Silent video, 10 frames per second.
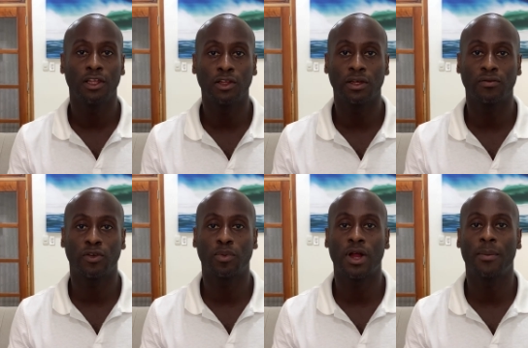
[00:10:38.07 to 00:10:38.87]
looking for
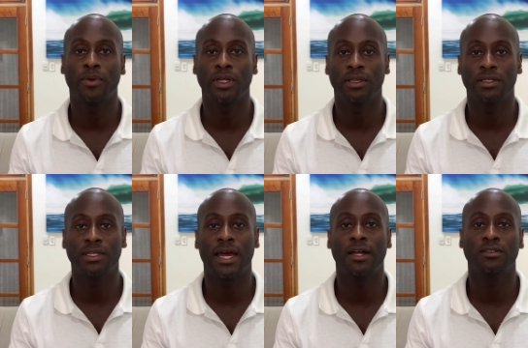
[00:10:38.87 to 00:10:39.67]
property in the
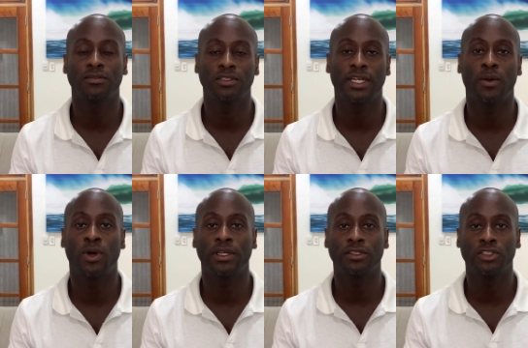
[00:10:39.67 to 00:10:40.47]
towns of San
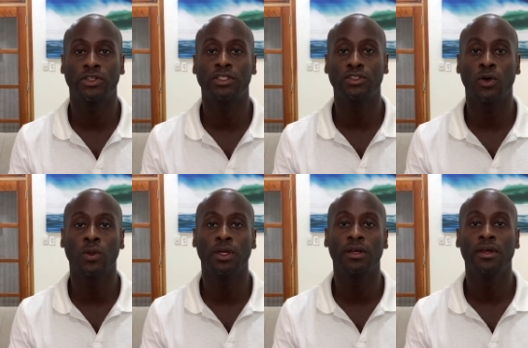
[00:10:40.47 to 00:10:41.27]
Juan del Sur and
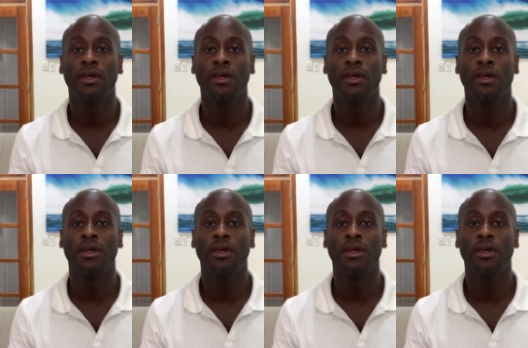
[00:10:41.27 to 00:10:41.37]
Tola.